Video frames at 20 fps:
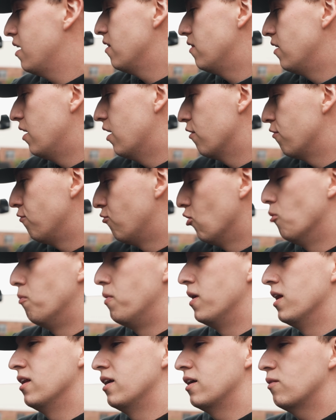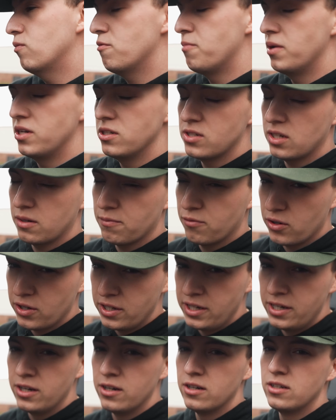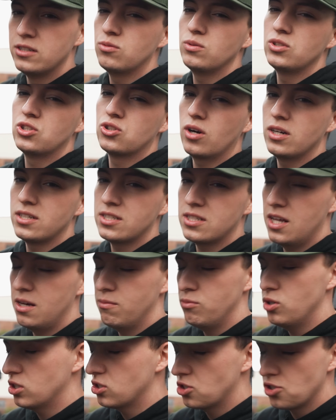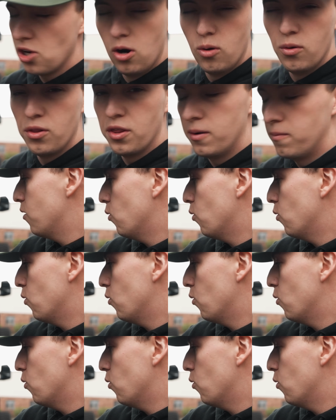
They are full billet. We've been using them for years. We trust them. You can tow with them.